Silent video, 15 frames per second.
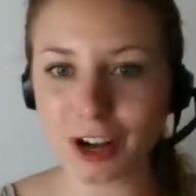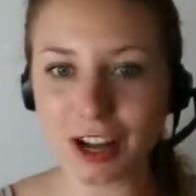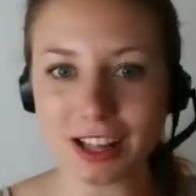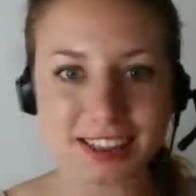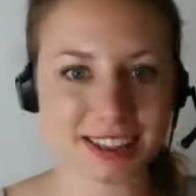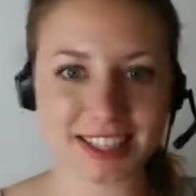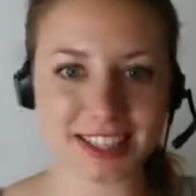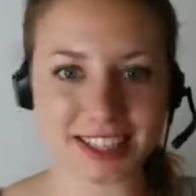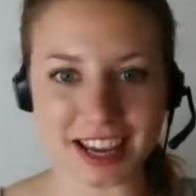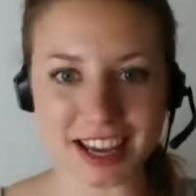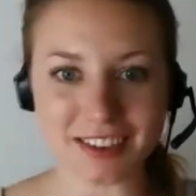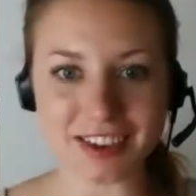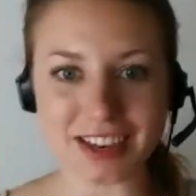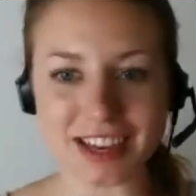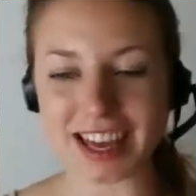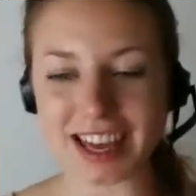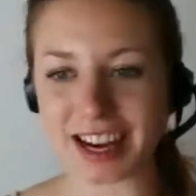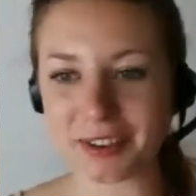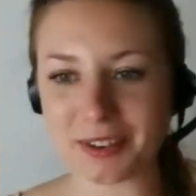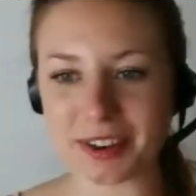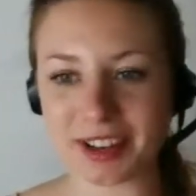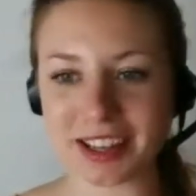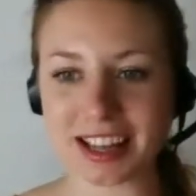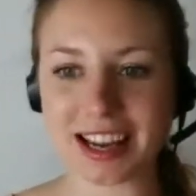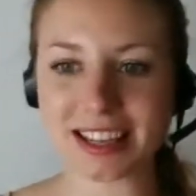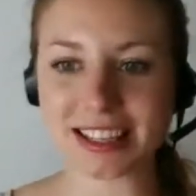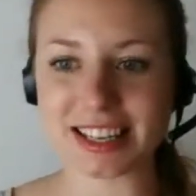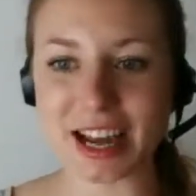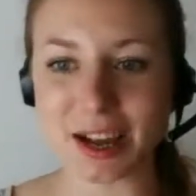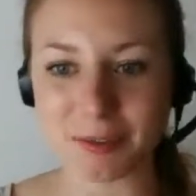I forgot to save it, and I
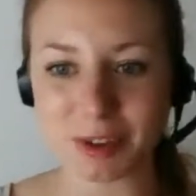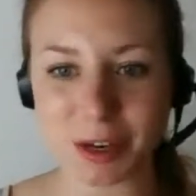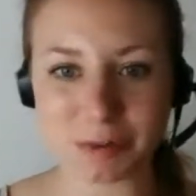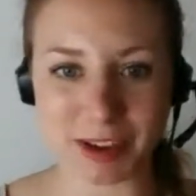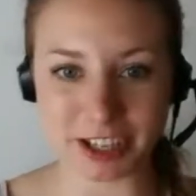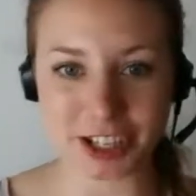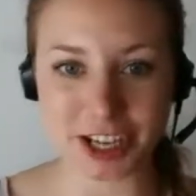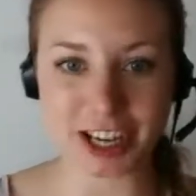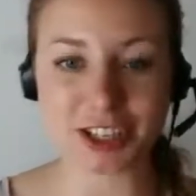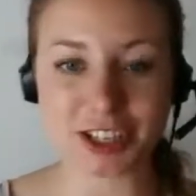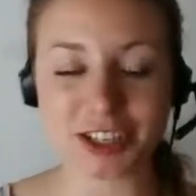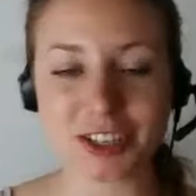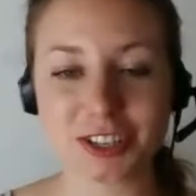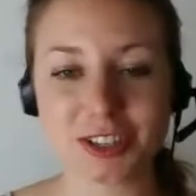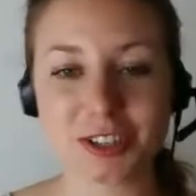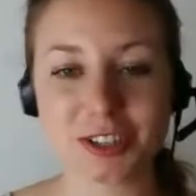realized I'm going to make changes,